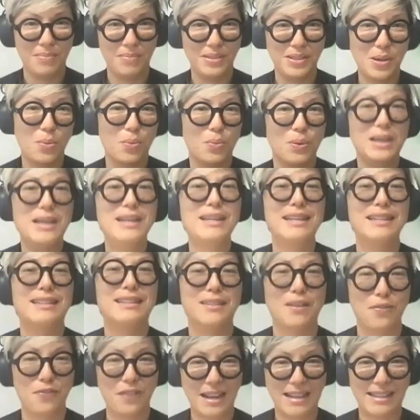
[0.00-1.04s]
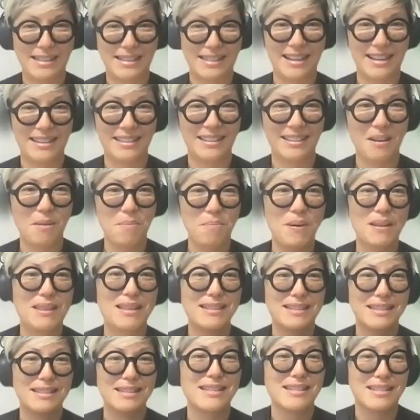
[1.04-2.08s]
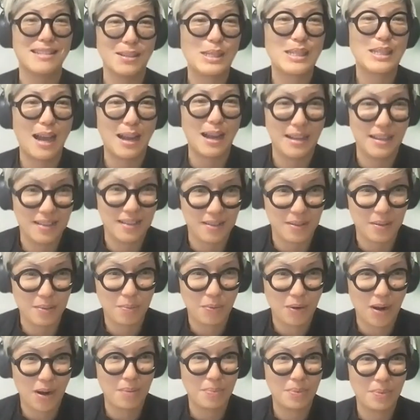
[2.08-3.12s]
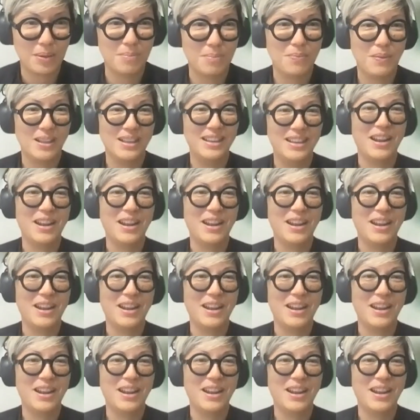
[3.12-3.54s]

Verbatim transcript: So we need yeah. to fix it. But this is a societal problem.